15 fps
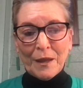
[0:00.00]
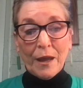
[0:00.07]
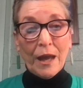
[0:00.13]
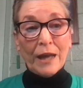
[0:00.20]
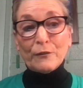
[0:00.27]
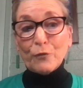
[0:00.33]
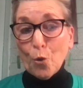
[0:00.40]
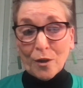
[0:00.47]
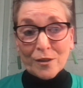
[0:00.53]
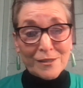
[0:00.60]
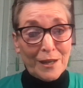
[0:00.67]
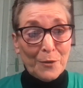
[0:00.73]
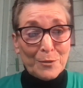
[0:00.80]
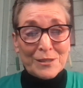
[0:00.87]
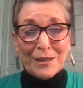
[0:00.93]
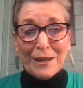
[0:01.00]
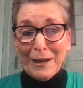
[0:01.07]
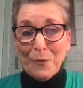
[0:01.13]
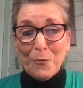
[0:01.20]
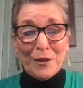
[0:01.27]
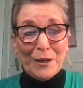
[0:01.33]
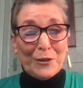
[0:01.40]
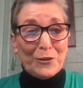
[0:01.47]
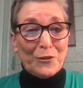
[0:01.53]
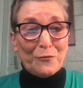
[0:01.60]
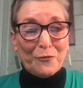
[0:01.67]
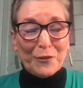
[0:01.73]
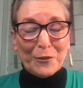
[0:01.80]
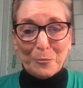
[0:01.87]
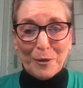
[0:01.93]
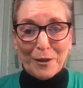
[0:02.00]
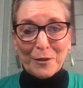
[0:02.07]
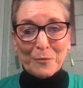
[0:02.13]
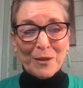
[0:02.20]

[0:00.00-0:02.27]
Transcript: And of course, I was like, I wanted her to feel better.